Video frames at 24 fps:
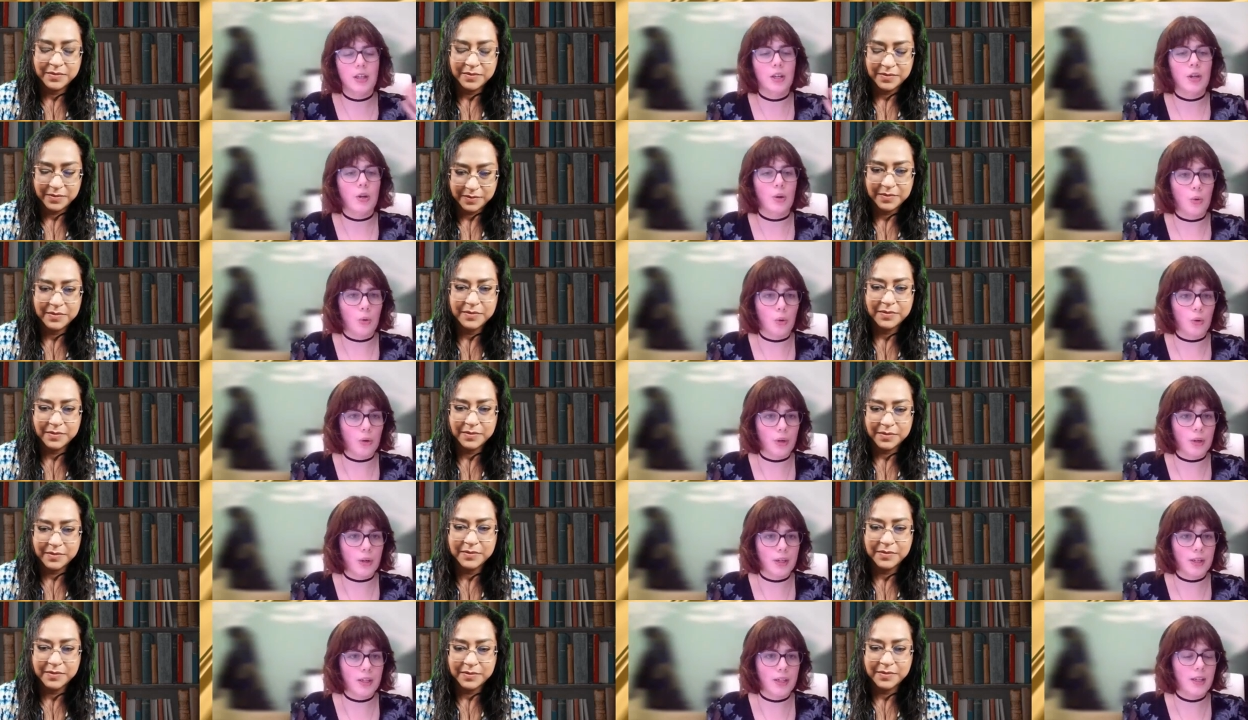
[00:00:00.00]

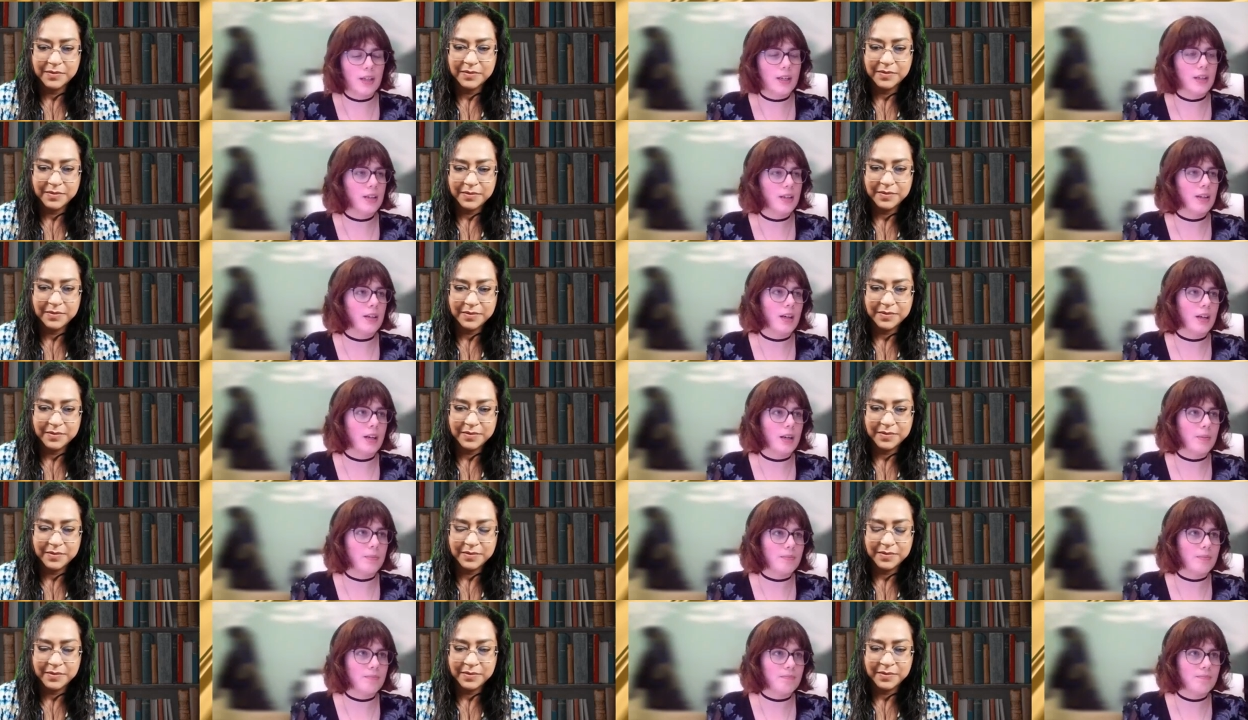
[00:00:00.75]
Speaker 1: or
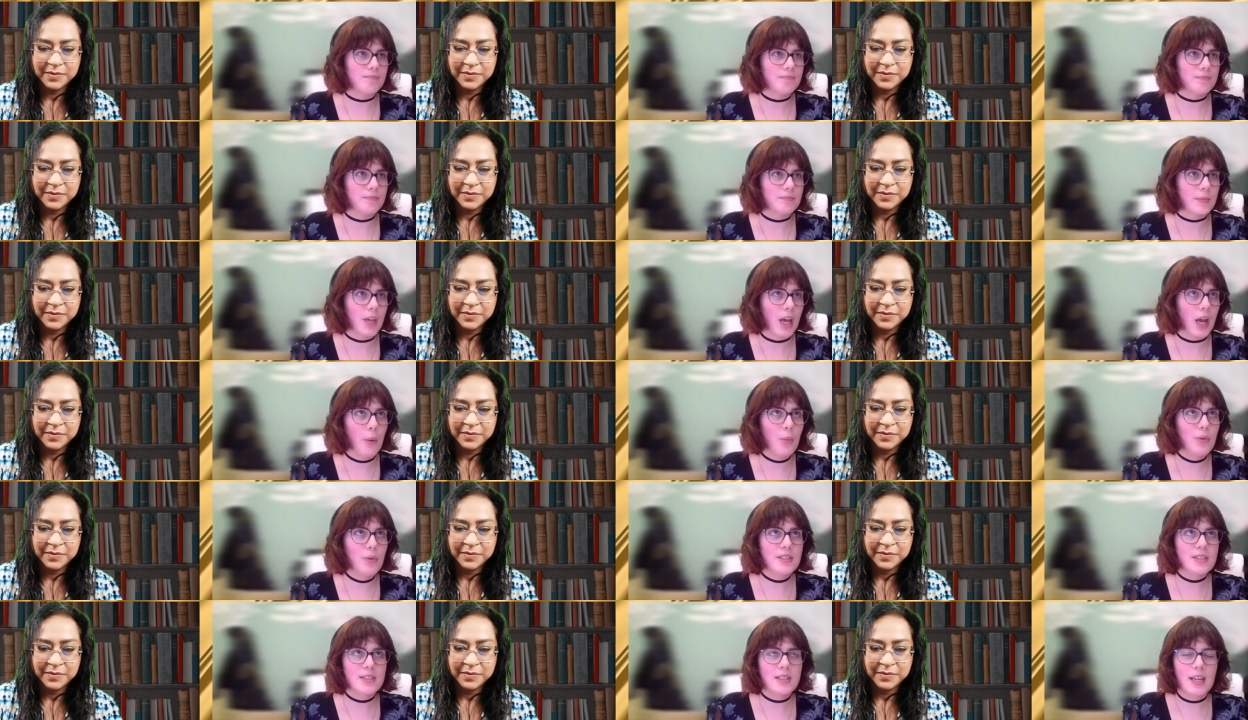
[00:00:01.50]
I
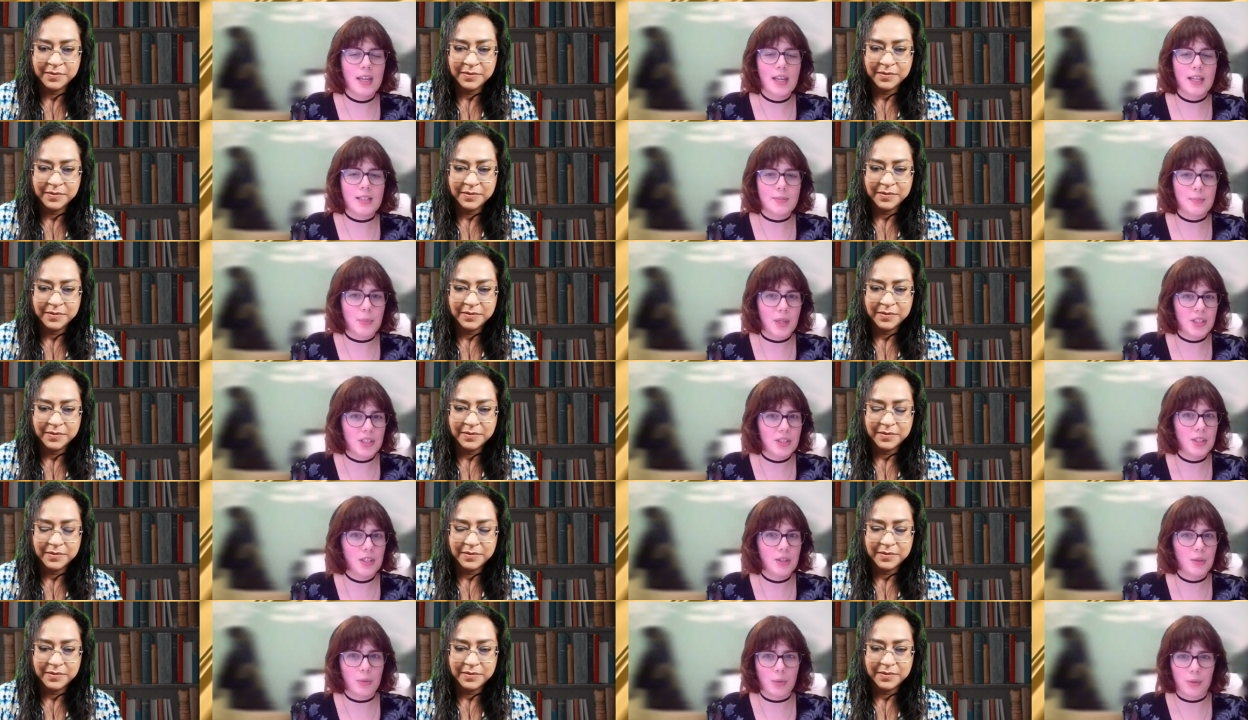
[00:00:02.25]
would say especially
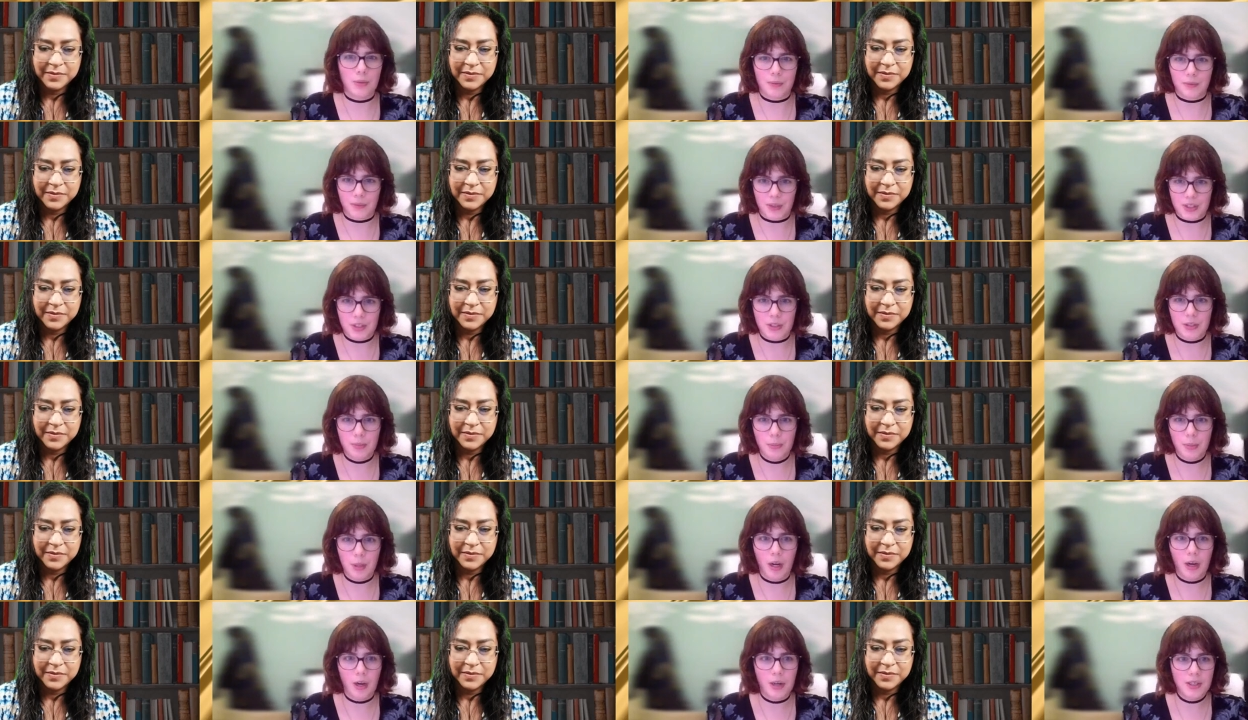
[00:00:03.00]
the revision
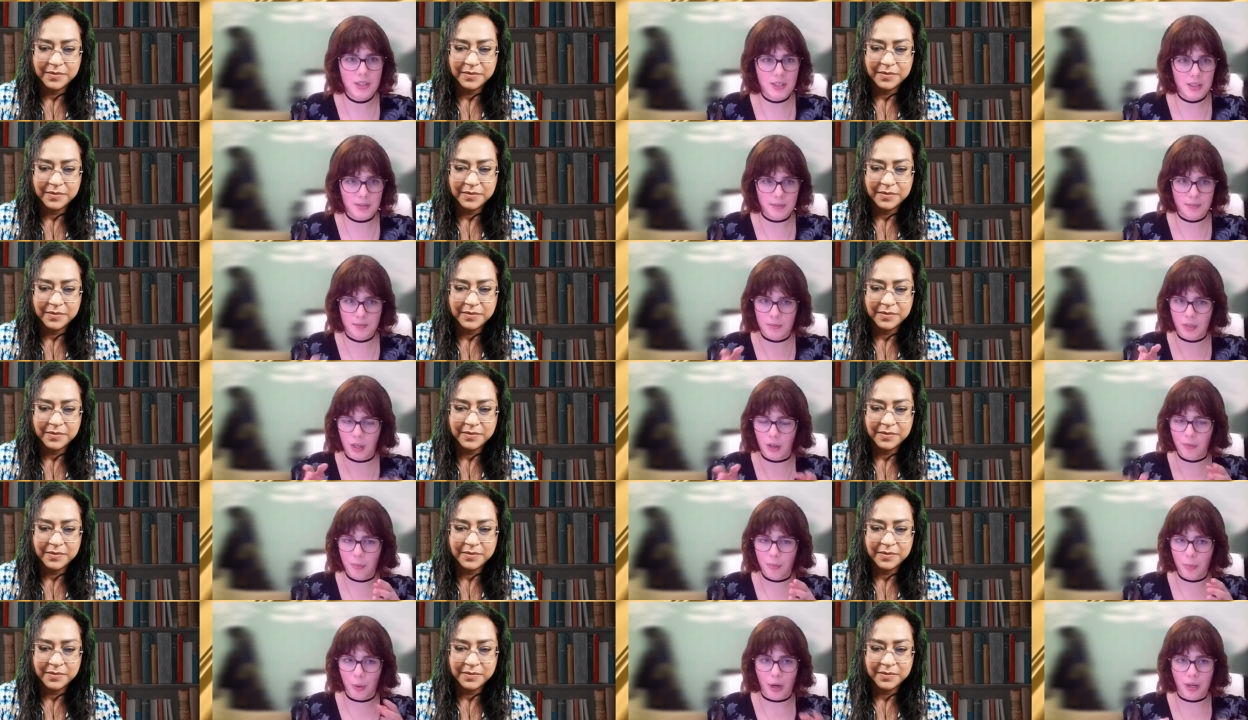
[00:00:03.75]
part
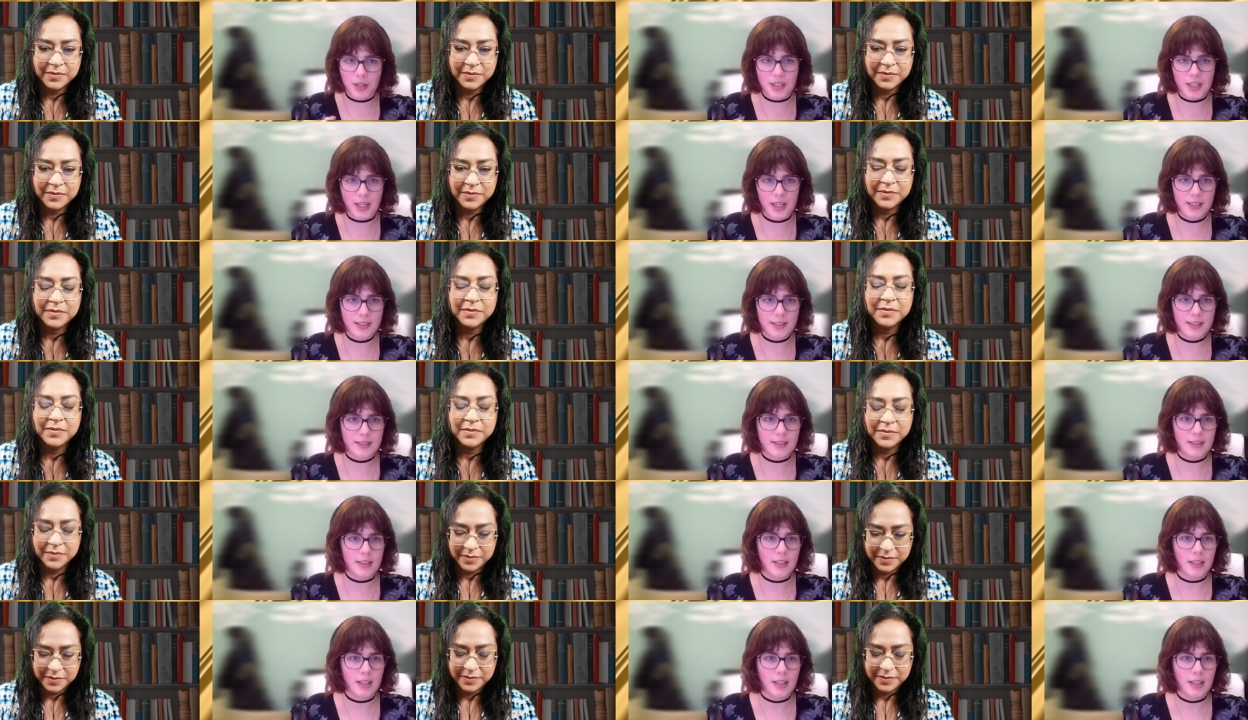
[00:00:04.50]
of projects,